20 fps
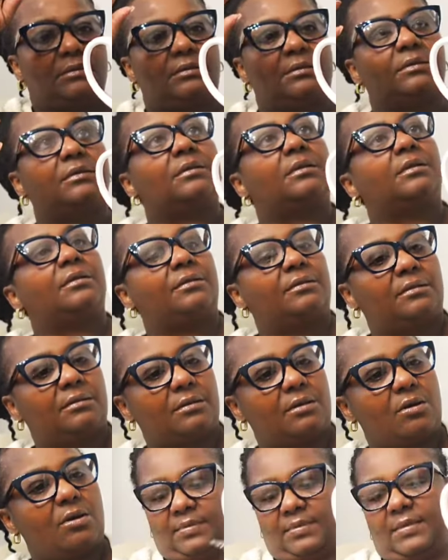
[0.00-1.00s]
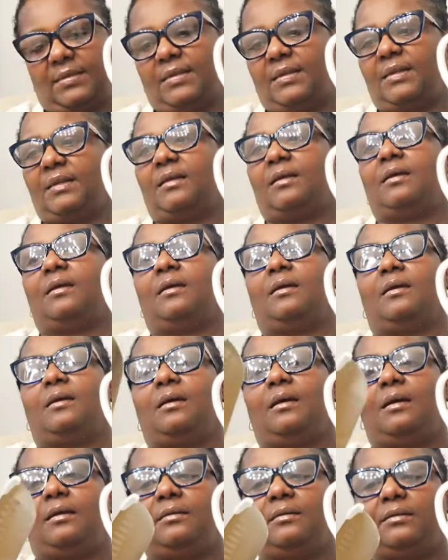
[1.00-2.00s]
it's another long
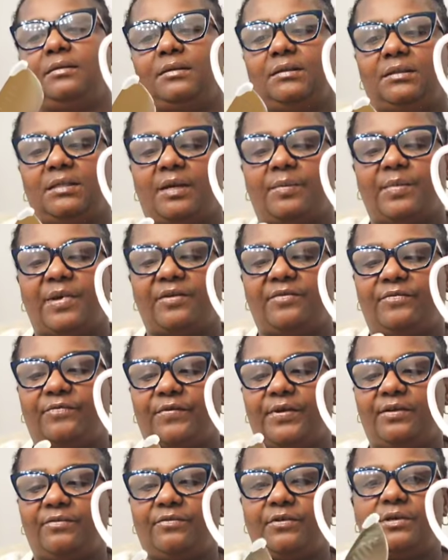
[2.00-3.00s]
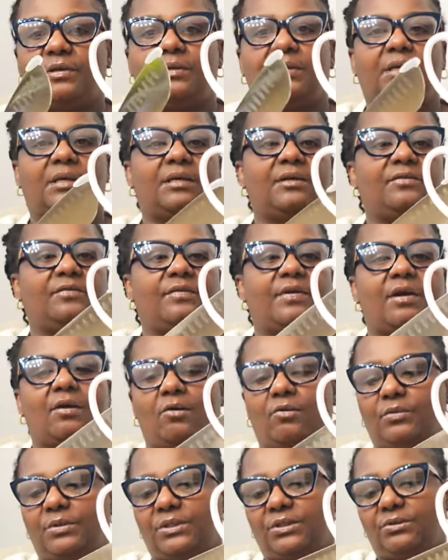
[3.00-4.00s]
this is like my favorite knife
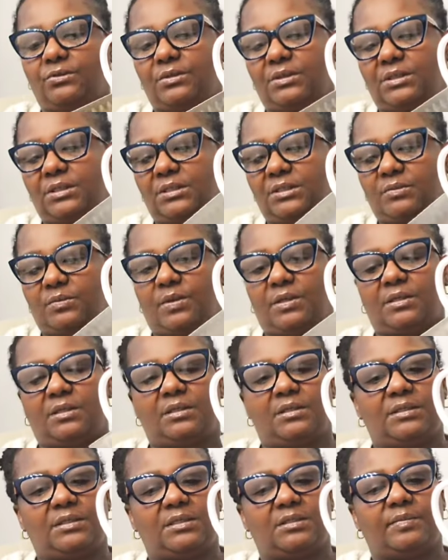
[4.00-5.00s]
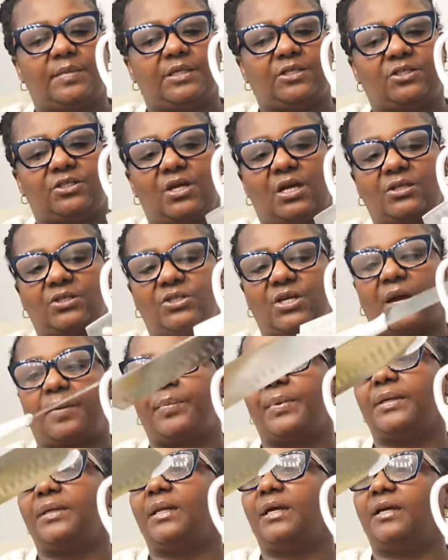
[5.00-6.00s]
i always use this one this is my ch
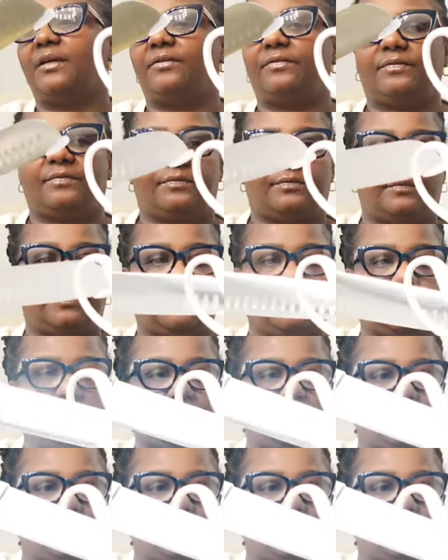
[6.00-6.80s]
chopping knife